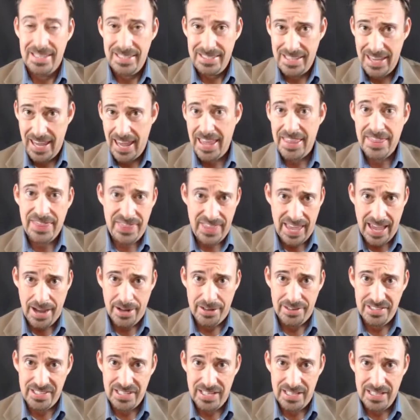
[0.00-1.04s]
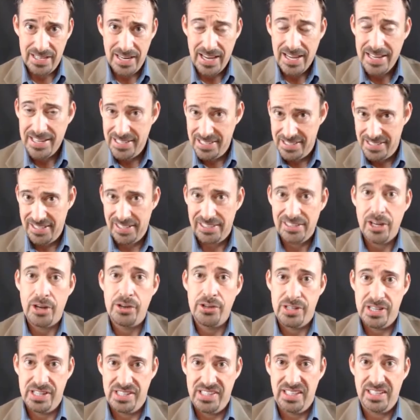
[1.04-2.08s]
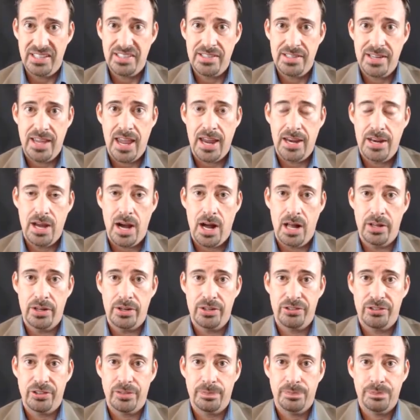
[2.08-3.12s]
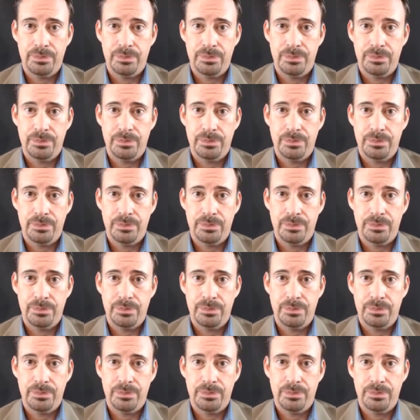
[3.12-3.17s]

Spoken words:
$10,668?